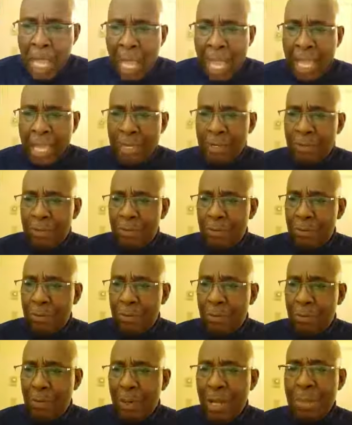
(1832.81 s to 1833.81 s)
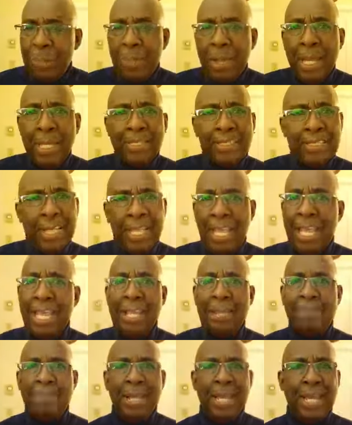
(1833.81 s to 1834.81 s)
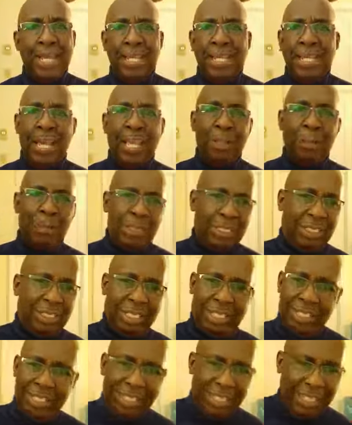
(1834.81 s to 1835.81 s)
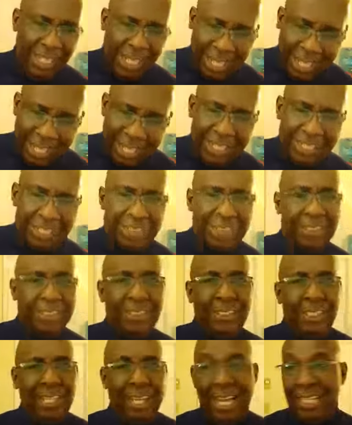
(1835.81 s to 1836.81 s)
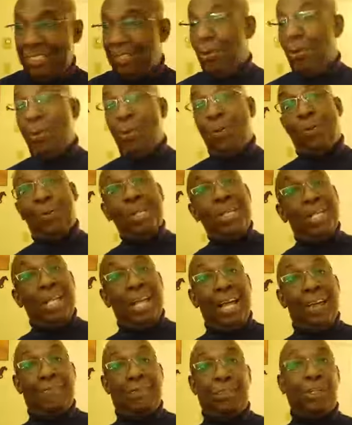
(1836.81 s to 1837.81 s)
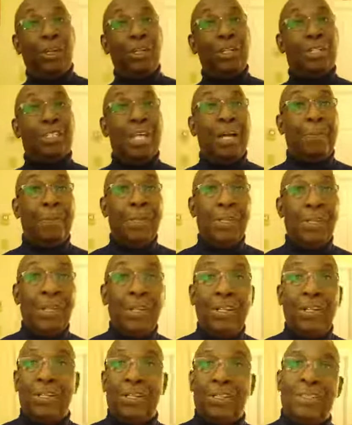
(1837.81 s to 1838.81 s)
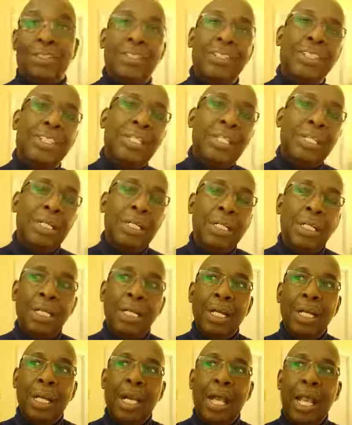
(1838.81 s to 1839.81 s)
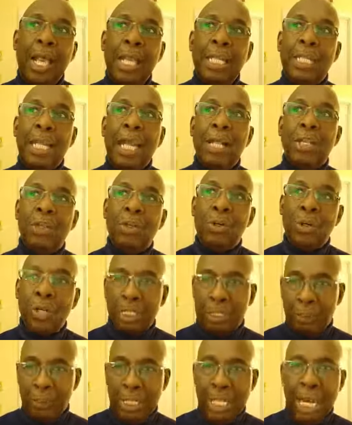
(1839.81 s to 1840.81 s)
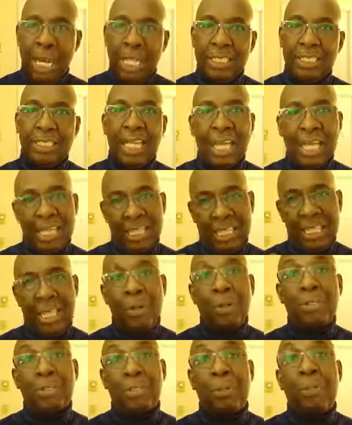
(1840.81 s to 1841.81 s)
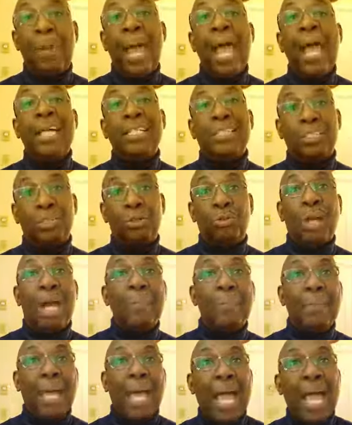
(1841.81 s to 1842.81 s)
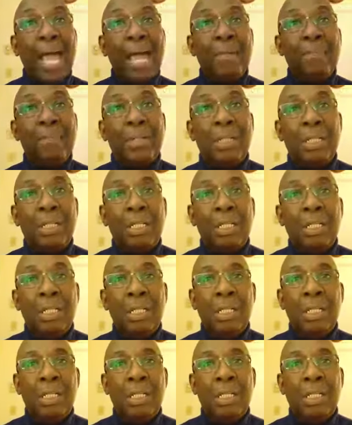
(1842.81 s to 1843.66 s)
and one man said, Amen. Another one said, Yeah. I said, Oh, we can have church up in here. And not knowing until we got outside, there was a pastor right behind me.